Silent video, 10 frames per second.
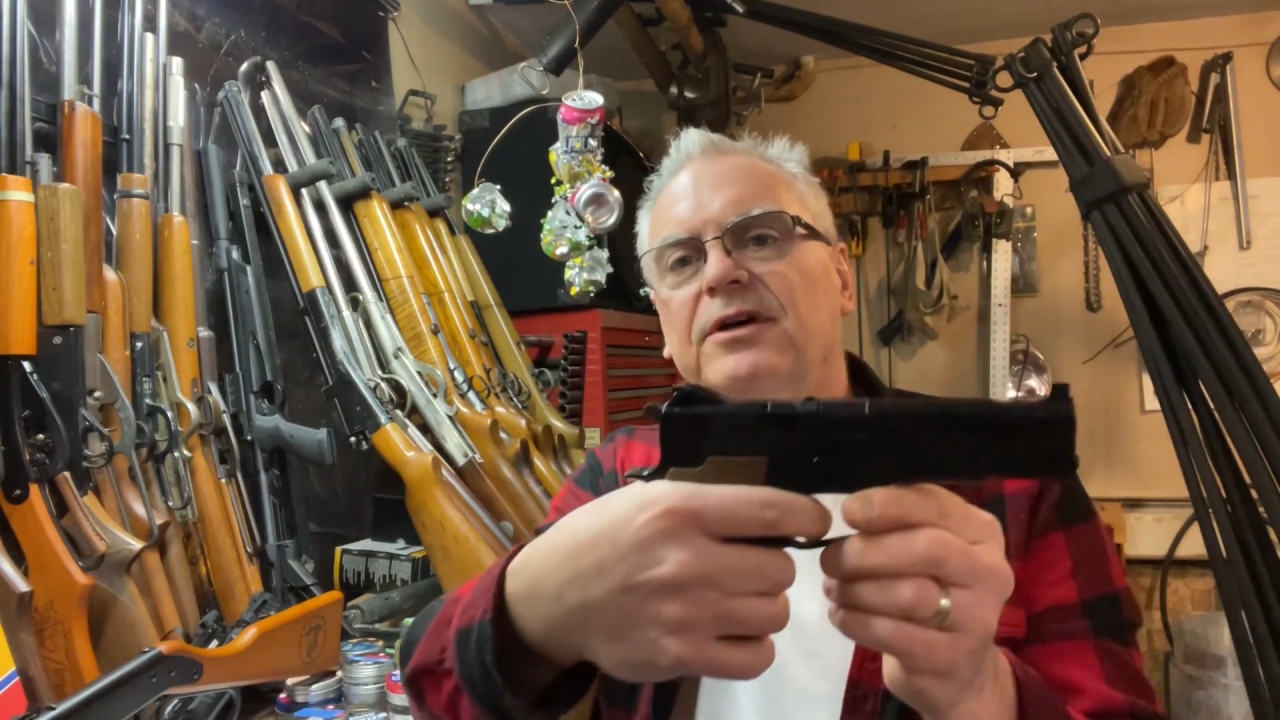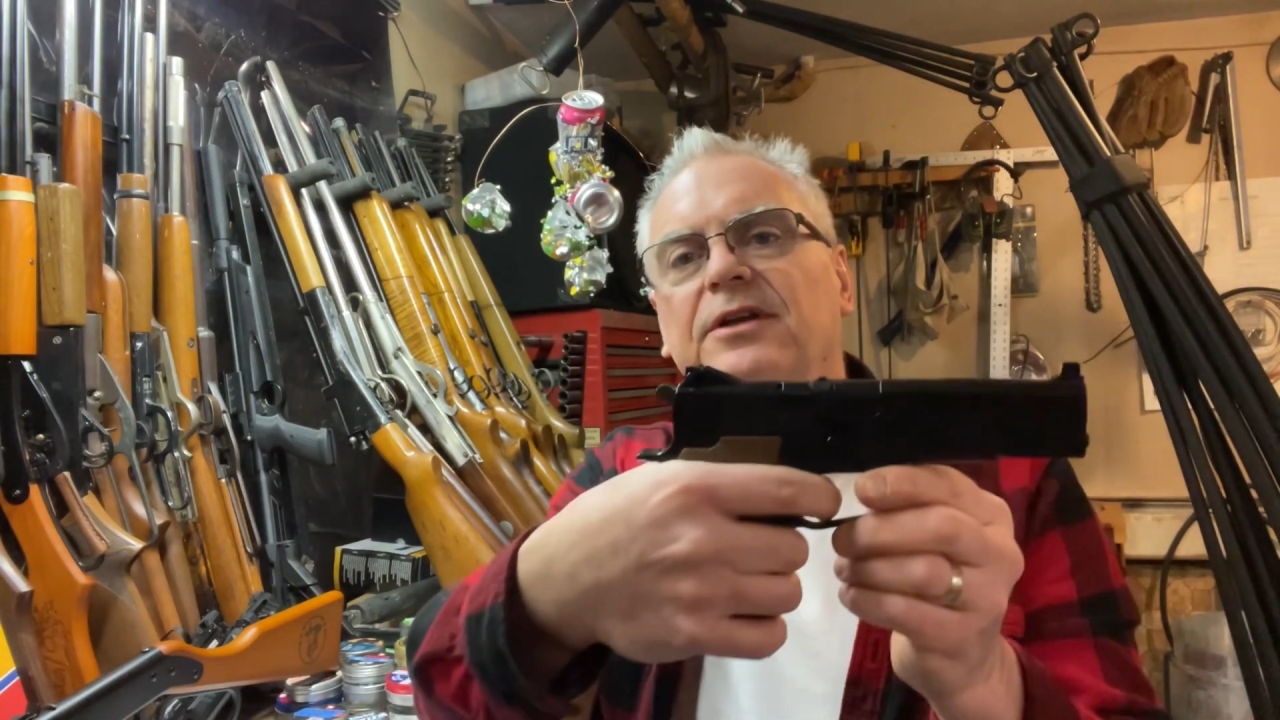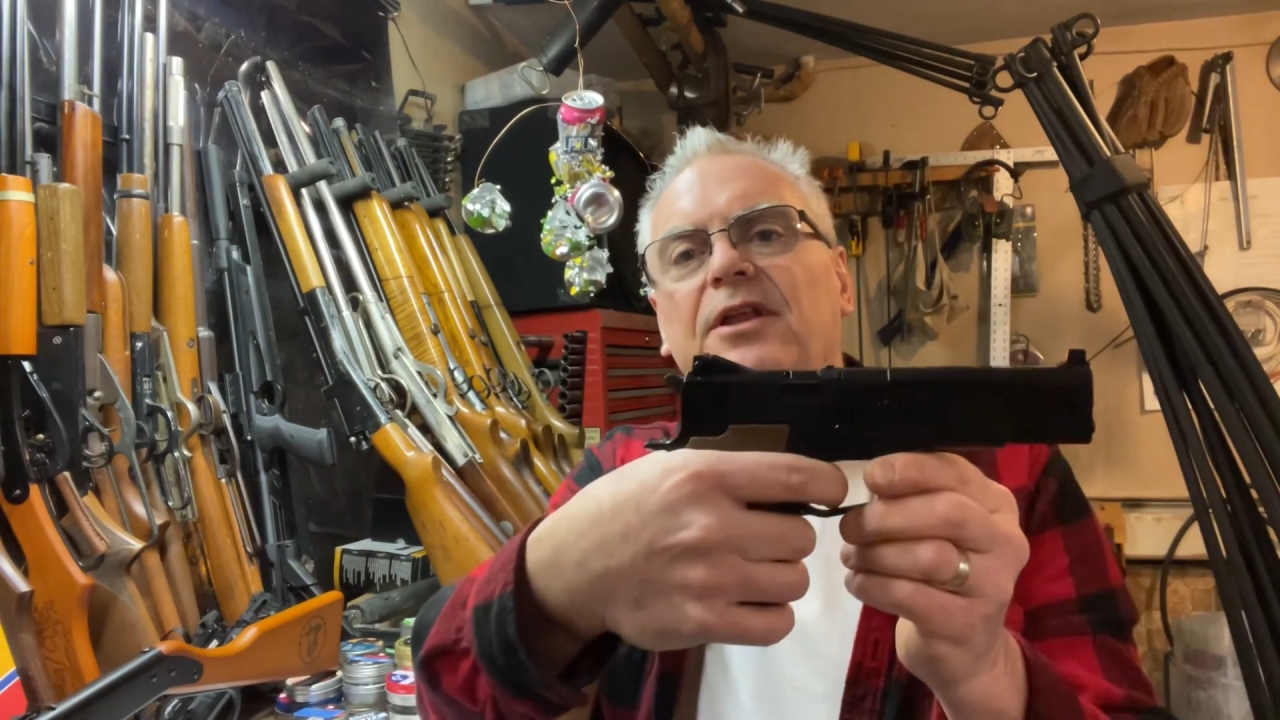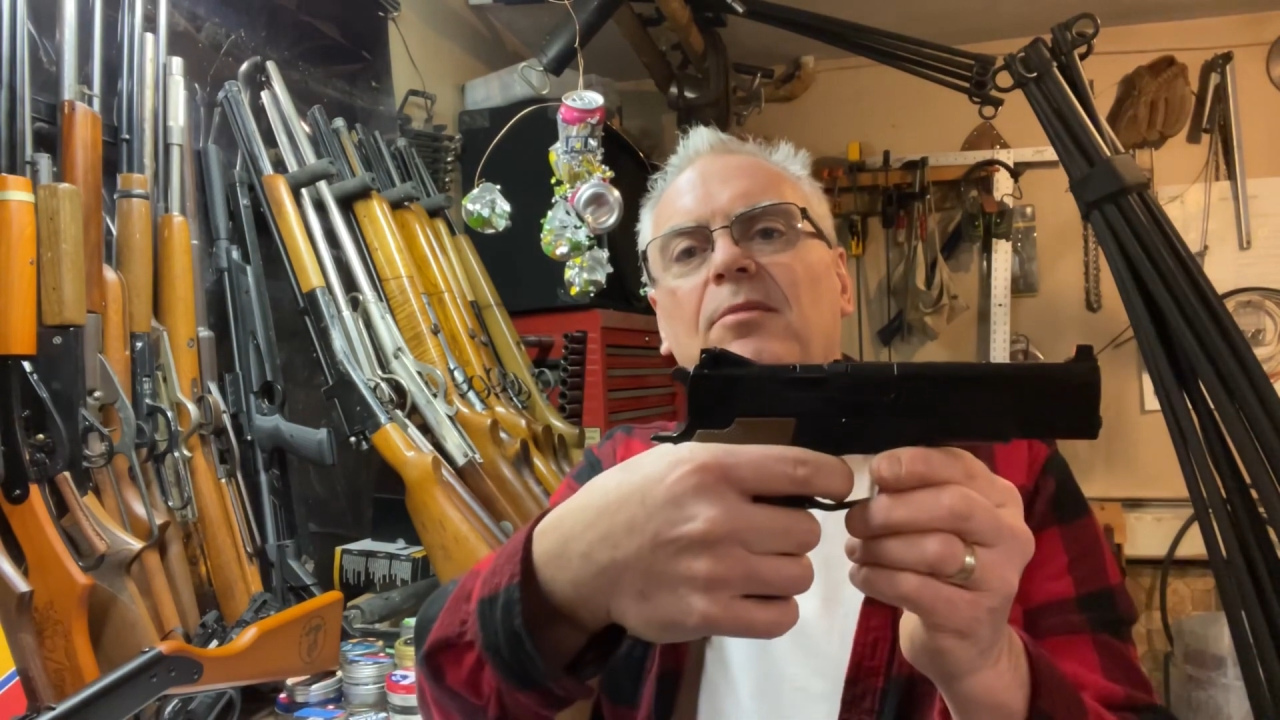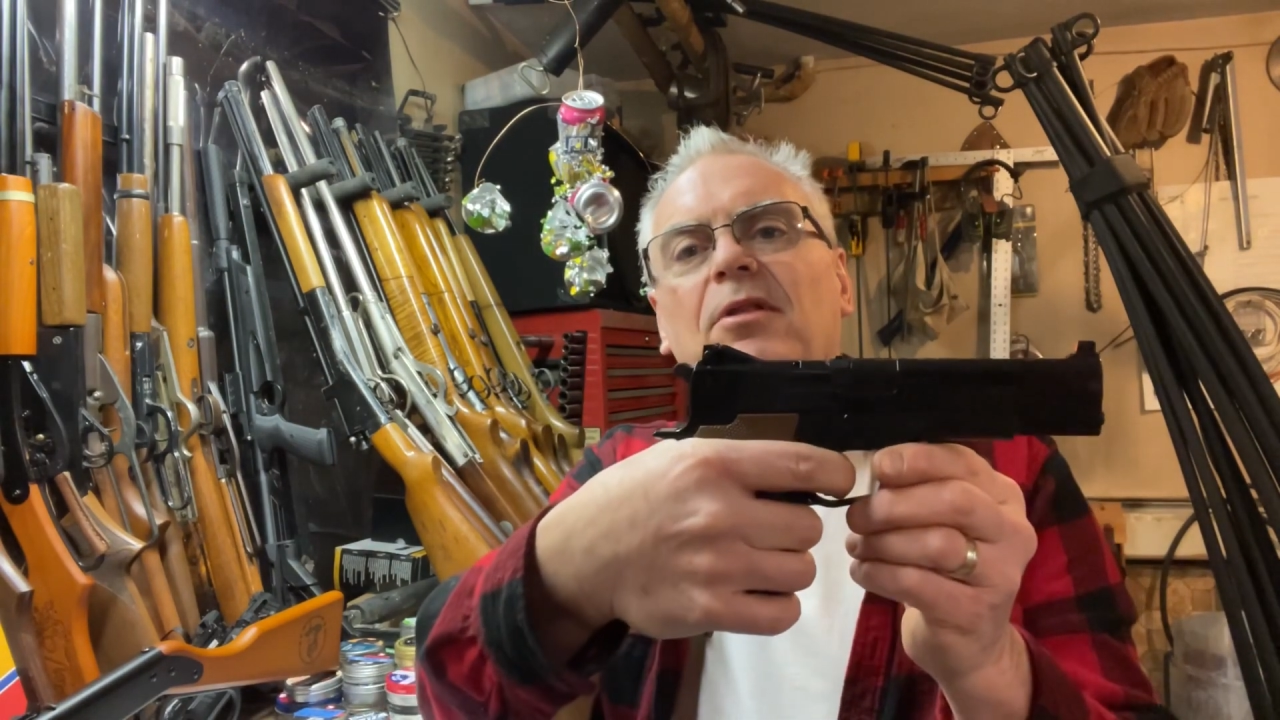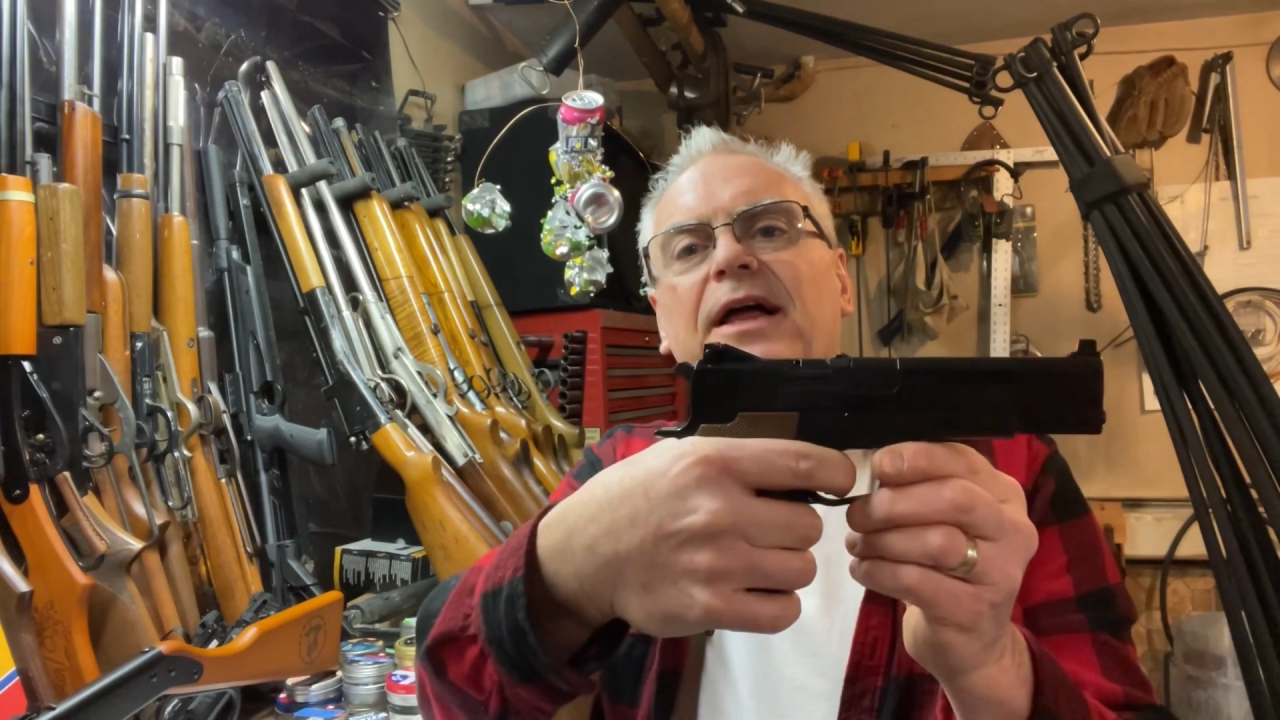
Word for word: a double